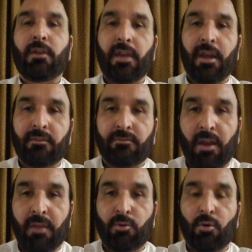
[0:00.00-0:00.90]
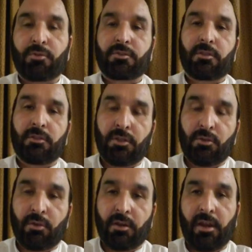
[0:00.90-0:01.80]
add 5 hooks, then
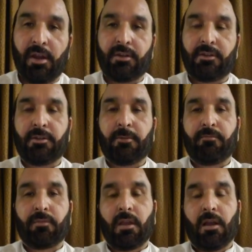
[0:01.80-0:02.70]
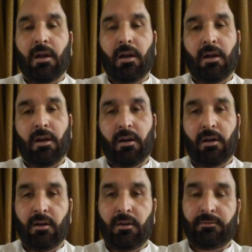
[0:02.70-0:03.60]
you can add
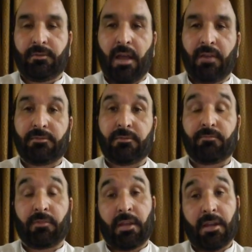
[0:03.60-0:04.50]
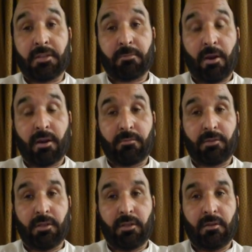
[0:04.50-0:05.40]
5. The next part of
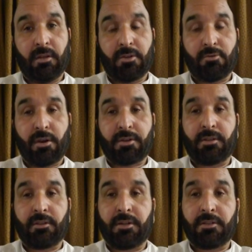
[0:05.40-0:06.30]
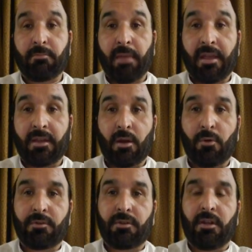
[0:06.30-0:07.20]
the introduction, that is
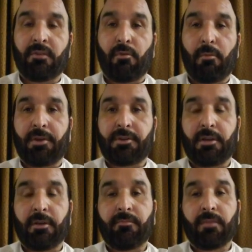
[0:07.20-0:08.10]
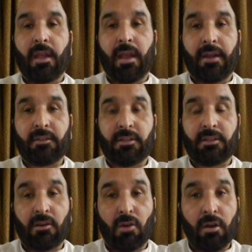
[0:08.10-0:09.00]
background information. And then
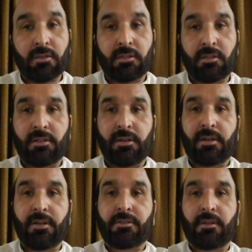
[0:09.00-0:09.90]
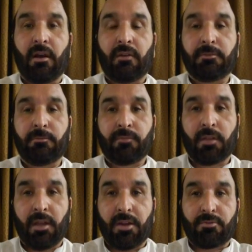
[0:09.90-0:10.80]
the last sentence of
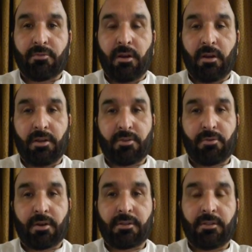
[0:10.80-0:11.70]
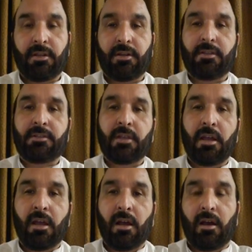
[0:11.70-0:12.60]
introduction, that is
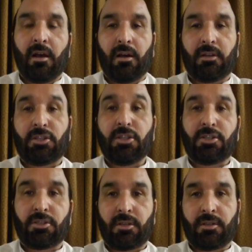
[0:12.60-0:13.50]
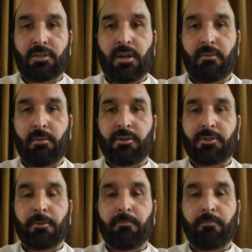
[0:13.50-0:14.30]
thesis statement.